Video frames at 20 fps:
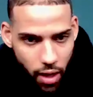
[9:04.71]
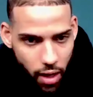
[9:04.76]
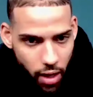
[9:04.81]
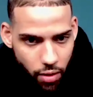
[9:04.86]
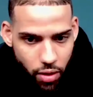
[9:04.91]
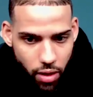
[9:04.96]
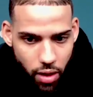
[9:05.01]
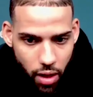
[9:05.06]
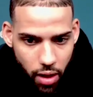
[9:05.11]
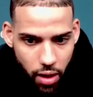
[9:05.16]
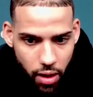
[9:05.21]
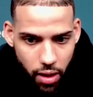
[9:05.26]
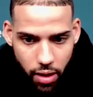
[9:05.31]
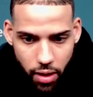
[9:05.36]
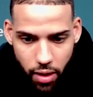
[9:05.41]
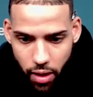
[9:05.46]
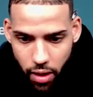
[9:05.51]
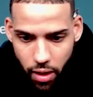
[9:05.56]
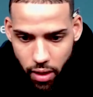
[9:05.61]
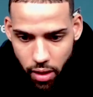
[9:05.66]
every night
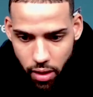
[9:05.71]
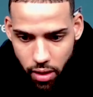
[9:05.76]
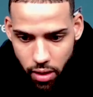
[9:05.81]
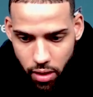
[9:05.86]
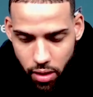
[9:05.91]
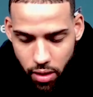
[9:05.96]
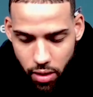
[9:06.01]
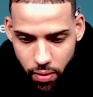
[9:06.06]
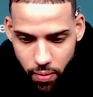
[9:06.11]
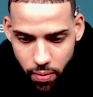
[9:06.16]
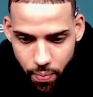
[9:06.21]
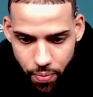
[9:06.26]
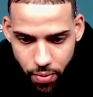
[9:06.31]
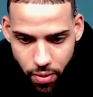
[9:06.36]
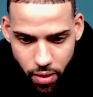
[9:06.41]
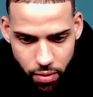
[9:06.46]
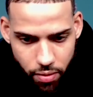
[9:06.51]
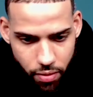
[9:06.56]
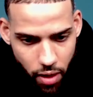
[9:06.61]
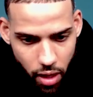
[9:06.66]
and
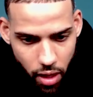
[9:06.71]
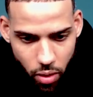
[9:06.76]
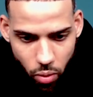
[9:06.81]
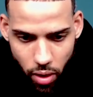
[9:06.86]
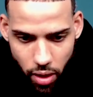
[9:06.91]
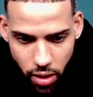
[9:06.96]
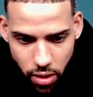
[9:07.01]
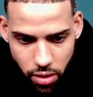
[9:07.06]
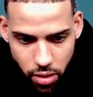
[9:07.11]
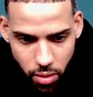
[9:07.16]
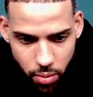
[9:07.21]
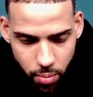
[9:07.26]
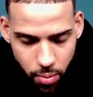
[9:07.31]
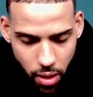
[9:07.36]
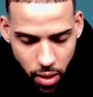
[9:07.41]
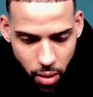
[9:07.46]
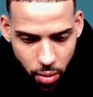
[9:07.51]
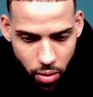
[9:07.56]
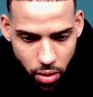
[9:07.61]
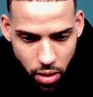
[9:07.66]
find ways to
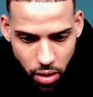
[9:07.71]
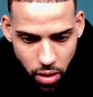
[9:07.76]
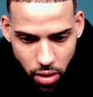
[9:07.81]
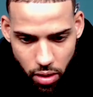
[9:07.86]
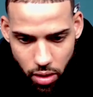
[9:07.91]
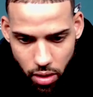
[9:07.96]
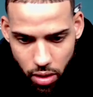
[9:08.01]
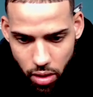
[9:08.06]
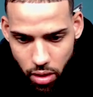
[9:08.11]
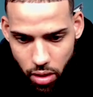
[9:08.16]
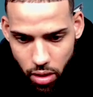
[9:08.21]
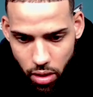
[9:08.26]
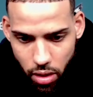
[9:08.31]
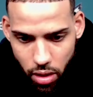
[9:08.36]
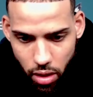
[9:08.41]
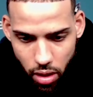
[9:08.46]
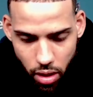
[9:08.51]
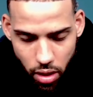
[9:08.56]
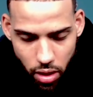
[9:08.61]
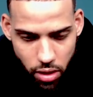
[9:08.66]
be able
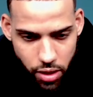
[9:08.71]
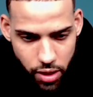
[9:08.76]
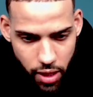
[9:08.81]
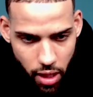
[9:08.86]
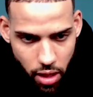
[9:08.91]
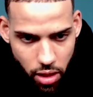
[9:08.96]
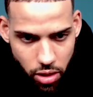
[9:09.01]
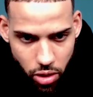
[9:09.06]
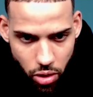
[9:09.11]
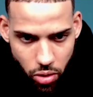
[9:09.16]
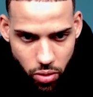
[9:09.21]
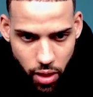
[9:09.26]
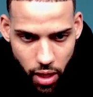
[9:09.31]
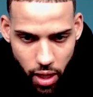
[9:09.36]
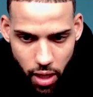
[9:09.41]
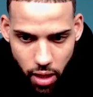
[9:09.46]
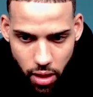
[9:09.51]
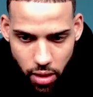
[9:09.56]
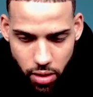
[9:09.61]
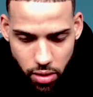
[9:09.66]
to challenge those
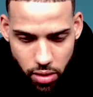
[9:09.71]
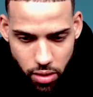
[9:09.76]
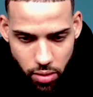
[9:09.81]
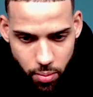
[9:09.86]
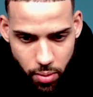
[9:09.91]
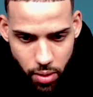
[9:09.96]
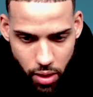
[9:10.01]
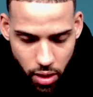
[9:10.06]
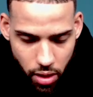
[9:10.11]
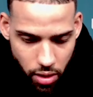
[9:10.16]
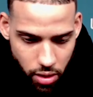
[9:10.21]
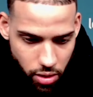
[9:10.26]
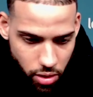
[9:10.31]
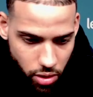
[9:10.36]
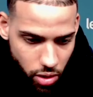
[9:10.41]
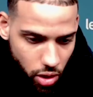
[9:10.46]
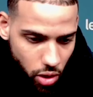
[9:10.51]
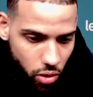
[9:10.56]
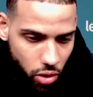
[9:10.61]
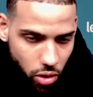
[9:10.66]
guys, because, you
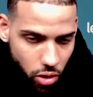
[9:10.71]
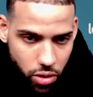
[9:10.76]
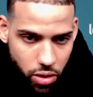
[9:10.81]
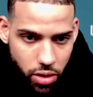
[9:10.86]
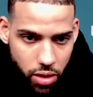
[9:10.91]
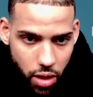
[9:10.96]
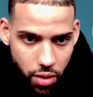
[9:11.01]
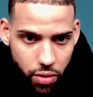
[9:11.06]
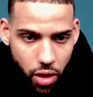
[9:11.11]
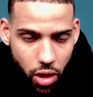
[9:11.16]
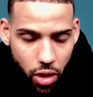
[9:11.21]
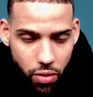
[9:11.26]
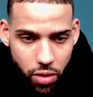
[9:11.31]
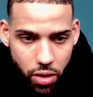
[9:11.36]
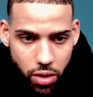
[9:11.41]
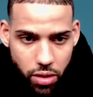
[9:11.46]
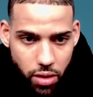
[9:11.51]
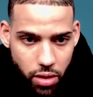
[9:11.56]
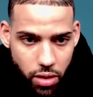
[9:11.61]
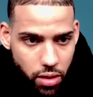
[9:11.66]
know, those are tough
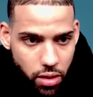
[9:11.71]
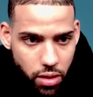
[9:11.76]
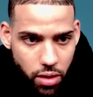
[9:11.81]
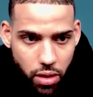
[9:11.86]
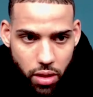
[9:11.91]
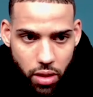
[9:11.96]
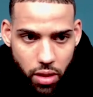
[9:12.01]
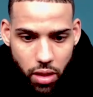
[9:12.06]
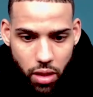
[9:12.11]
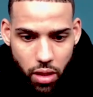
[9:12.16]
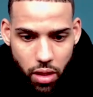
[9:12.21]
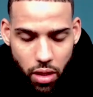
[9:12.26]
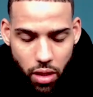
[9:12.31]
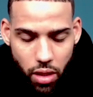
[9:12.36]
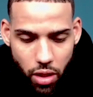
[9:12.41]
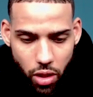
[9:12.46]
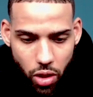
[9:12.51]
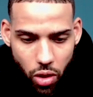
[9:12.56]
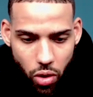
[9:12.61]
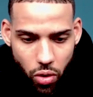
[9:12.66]
covers and,
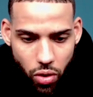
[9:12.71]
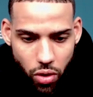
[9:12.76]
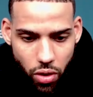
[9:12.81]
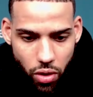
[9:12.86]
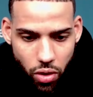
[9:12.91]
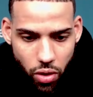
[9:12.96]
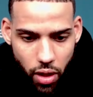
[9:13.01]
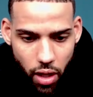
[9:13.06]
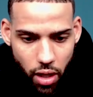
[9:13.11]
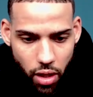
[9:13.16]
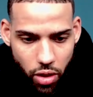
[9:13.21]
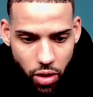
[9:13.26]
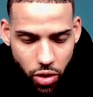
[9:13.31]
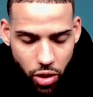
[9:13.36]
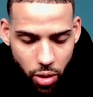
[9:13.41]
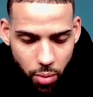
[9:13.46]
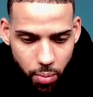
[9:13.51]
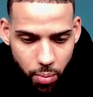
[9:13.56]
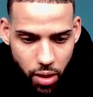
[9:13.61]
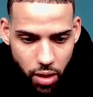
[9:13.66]
you know, you got to do
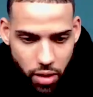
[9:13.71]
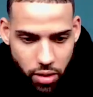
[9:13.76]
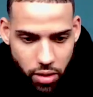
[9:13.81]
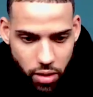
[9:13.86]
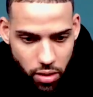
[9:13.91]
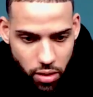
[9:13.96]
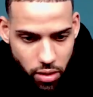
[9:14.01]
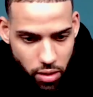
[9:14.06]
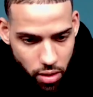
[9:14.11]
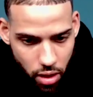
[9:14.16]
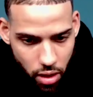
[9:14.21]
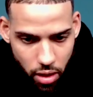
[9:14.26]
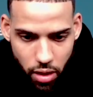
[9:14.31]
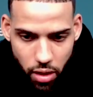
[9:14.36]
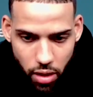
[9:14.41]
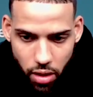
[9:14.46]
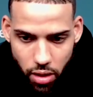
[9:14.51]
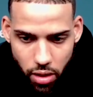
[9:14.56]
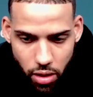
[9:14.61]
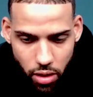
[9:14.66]
your best and study
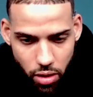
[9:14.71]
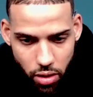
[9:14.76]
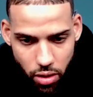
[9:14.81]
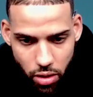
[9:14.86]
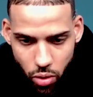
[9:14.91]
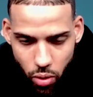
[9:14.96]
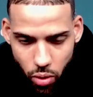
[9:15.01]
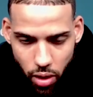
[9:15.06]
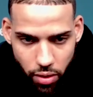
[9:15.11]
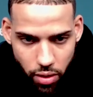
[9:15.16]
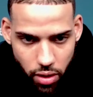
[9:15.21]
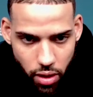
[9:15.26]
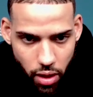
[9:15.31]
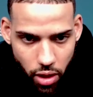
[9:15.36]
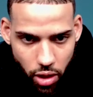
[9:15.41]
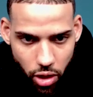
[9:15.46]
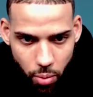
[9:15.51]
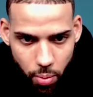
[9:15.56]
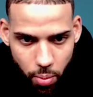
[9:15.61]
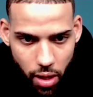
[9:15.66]
and do everything in
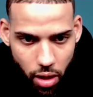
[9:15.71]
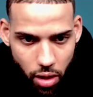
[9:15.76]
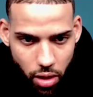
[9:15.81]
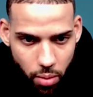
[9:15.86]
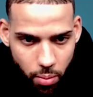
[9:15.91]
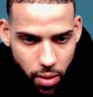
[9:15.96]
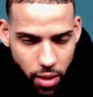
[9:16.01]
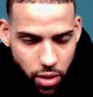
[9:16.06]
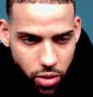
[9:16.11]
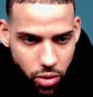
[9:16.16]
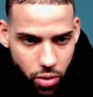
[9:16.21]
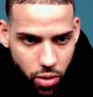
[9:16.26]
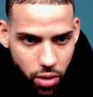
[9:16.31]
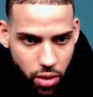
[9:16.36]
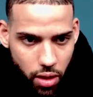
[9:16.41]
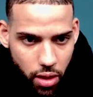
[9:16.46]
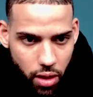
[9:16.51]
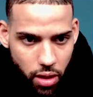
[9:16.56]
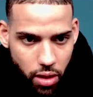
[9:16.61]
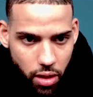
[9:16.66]
your power to make sure
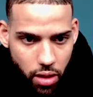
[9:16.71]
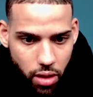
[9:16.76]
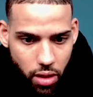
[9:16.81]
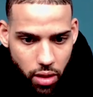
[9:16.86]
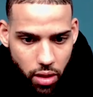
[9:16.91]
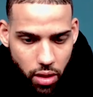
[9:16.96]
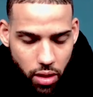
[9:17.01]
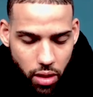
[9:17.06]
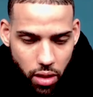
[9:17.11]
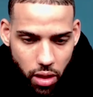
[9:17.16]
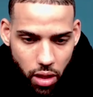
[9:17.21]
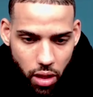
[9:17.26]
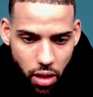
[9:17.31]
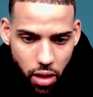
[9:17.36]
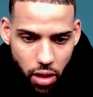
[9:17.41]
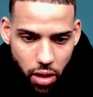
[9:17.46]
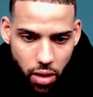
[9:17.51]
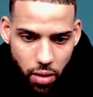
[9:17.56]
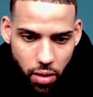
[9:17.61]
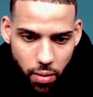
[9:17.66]

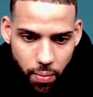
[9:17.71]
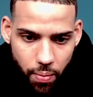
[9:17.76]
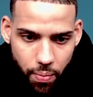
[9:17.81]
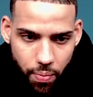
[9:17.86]
that